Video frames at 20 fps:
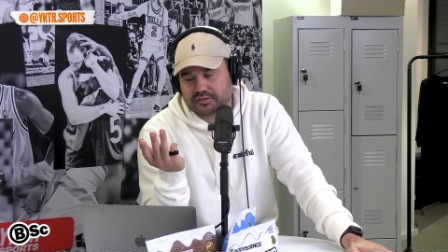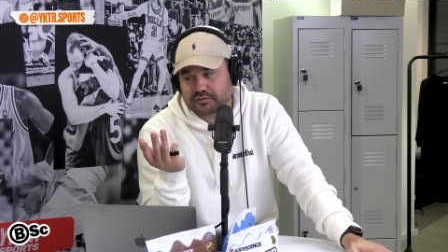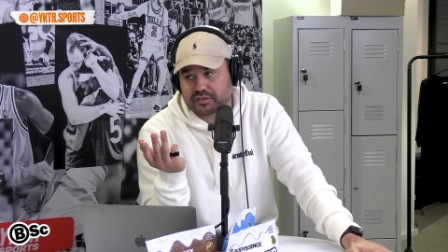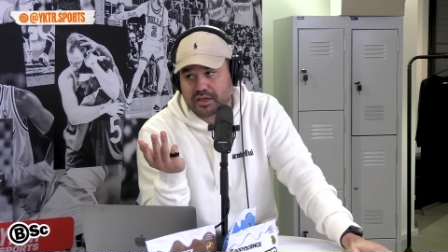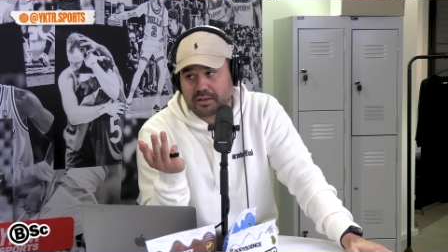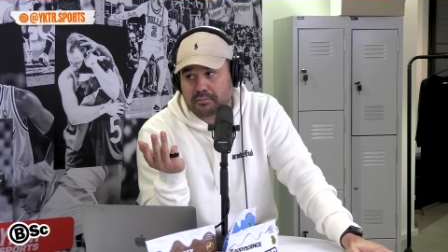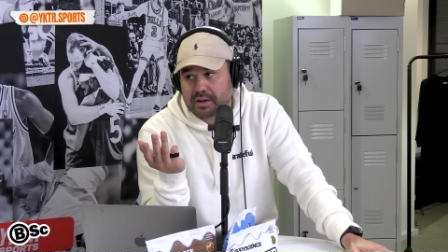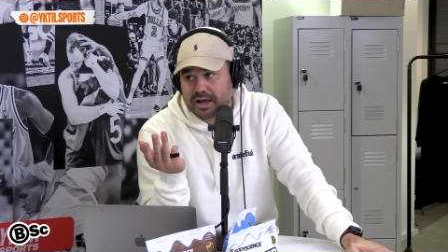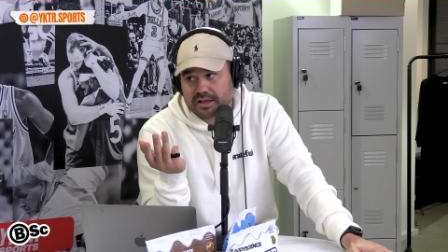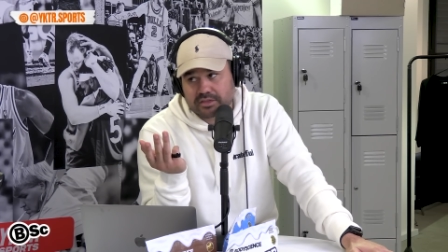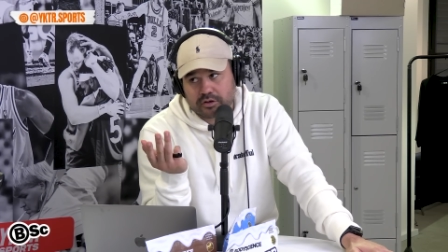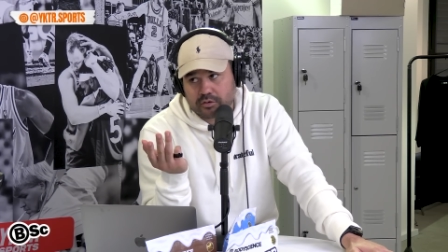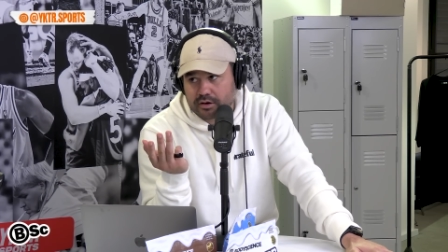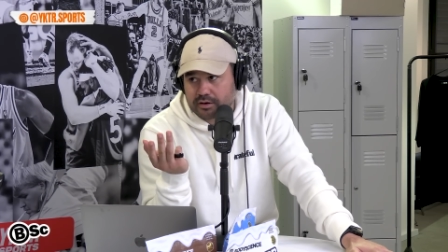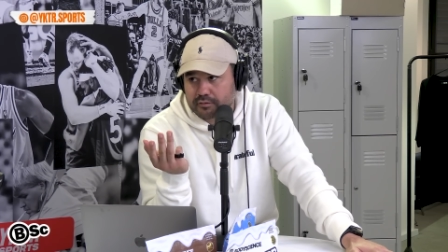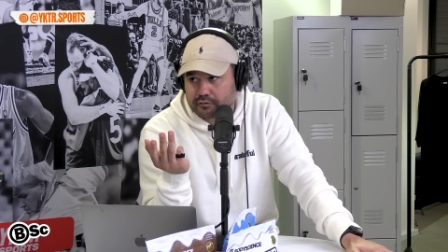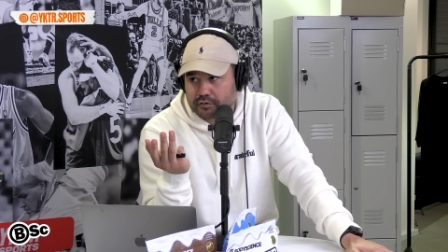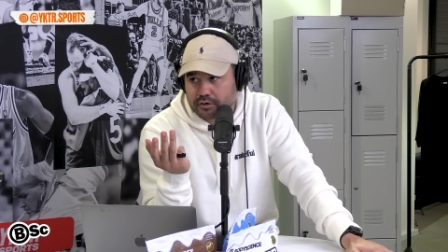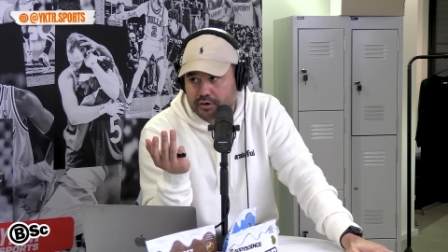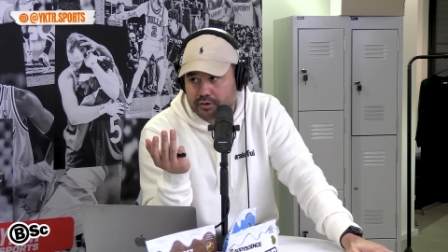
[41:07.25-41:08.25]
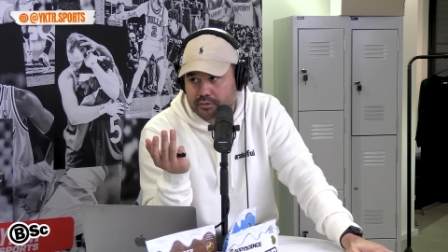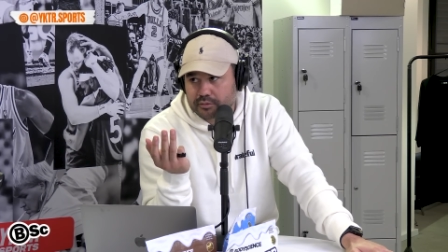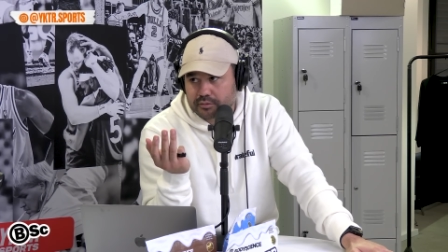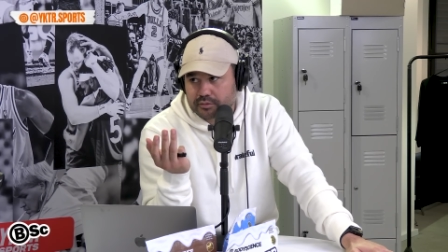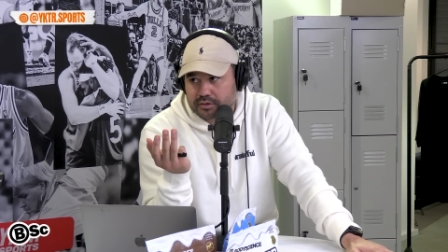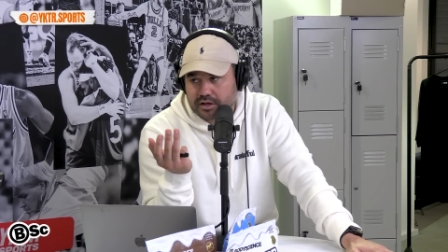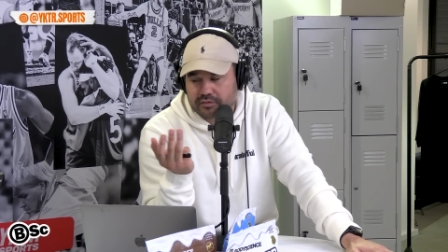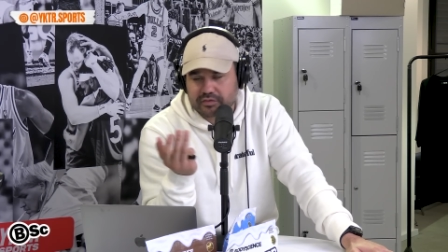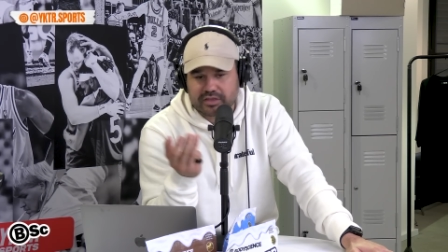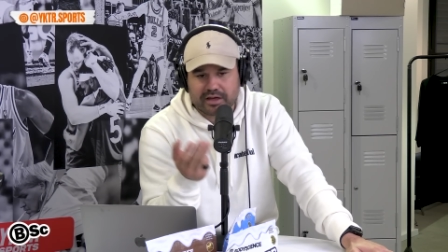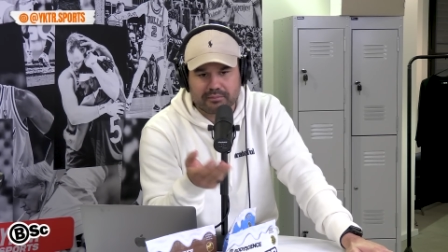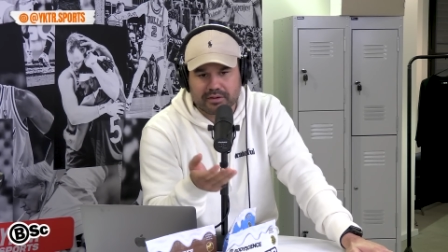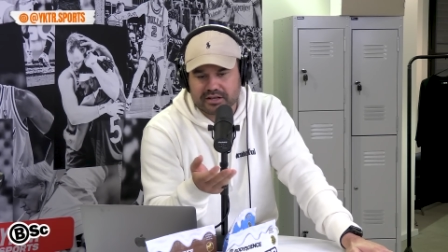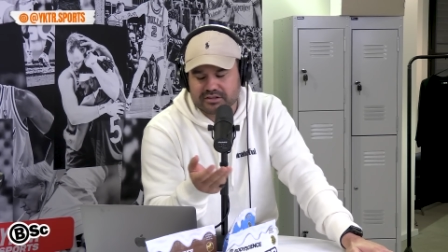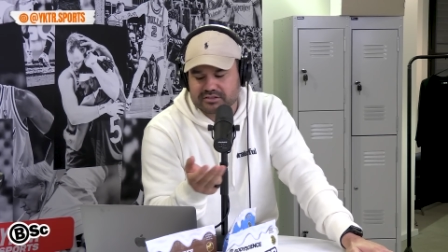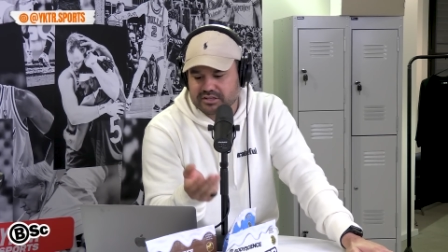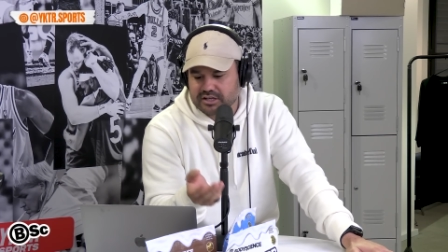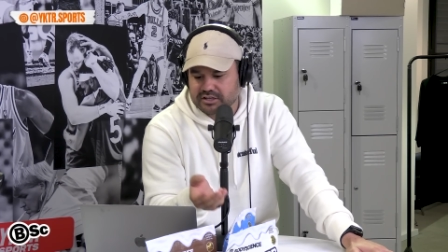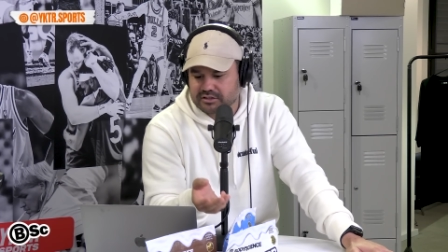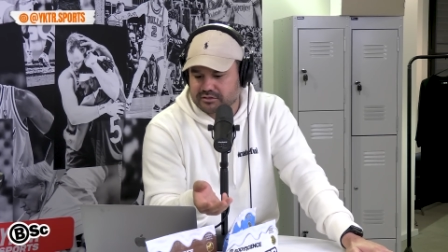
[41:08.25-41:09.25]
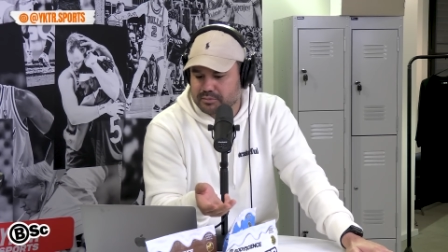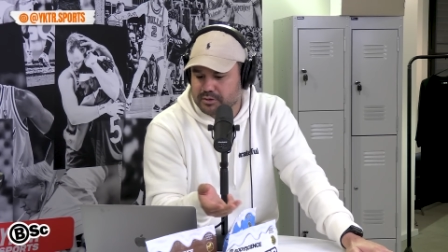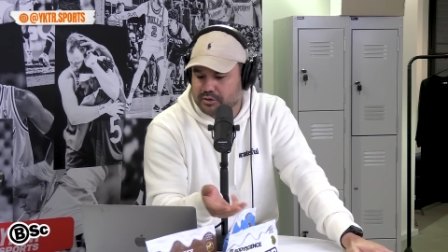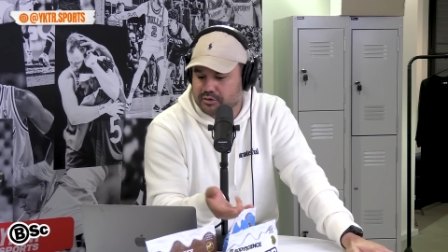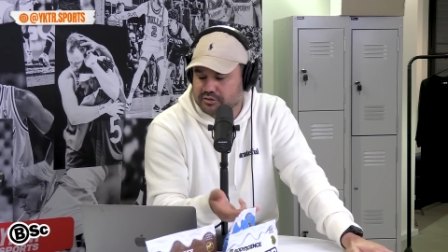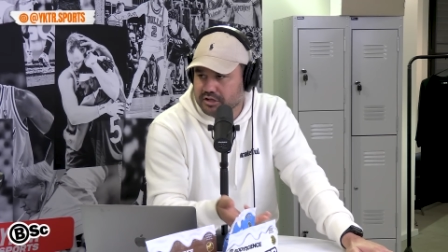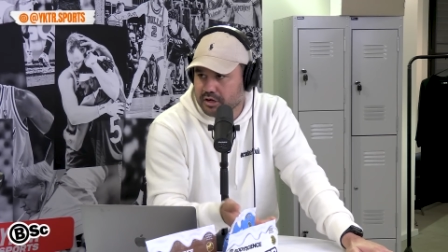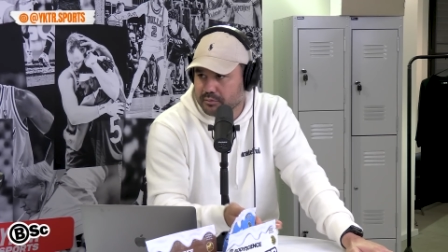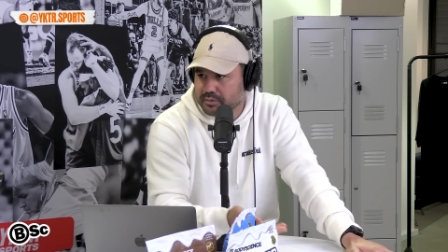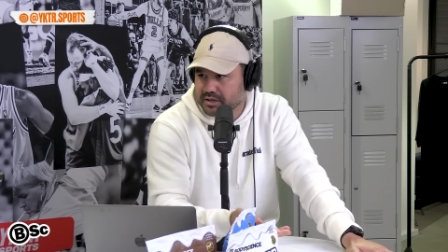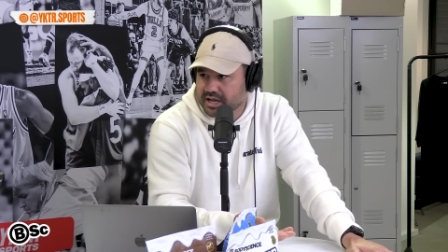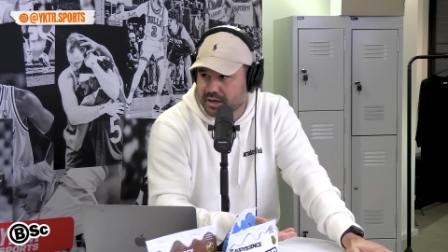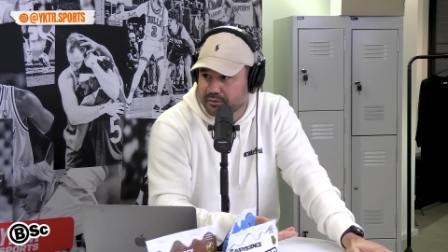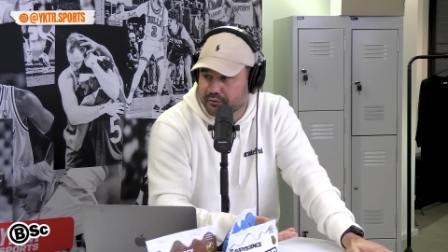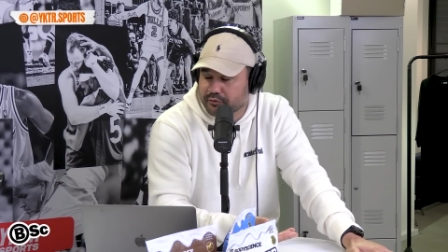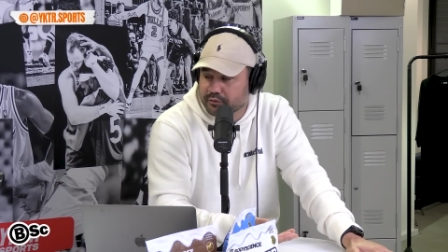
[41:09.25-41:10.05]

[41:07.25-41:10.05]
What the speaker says: if they made the grand final, if that makes sense, because they'll be coming